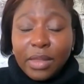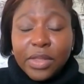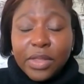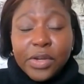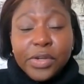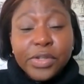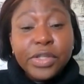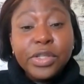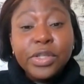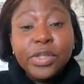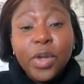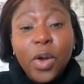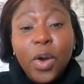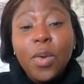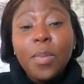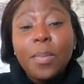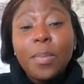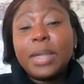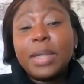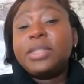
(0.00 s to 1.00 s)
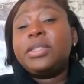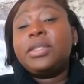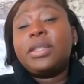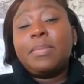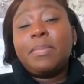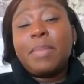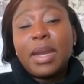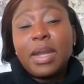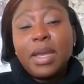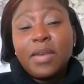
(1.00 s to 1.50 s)
There's so much
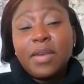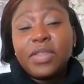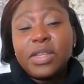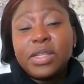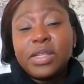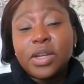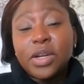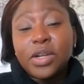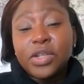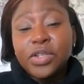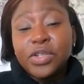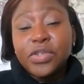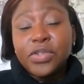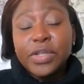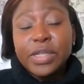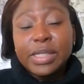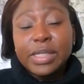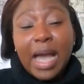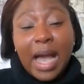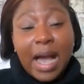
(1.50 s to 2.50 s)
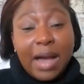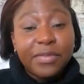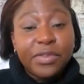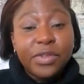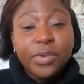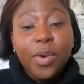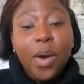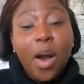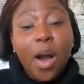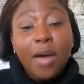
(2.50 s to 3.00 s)
that many of these countries have
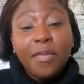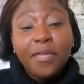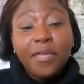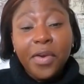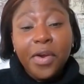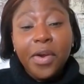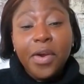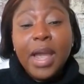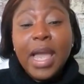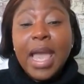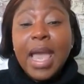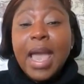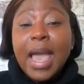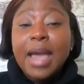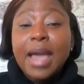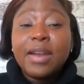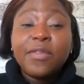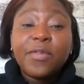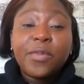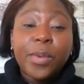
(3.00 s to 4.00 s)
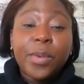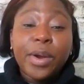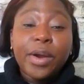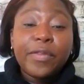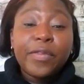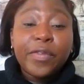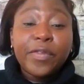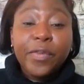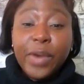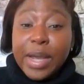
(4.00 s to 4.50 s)
to offer. And if we're
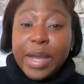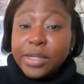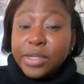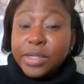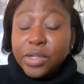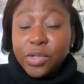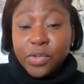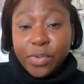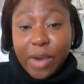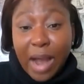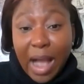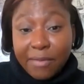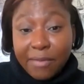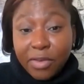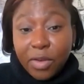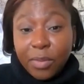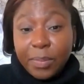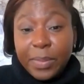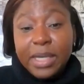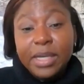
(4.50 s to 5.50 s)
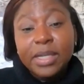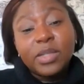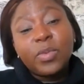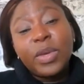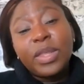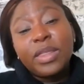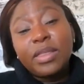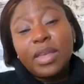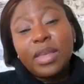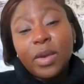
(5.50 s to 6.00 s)
afraid to travel because
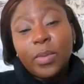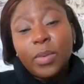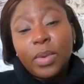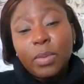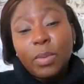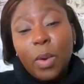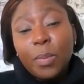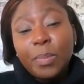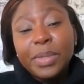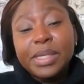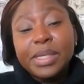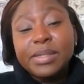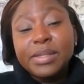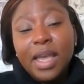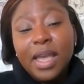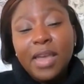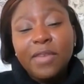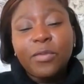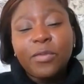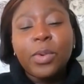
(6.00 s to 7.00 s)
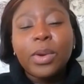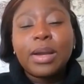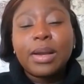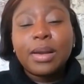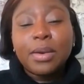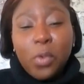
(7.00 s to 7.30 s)
we think we won't be safe, we're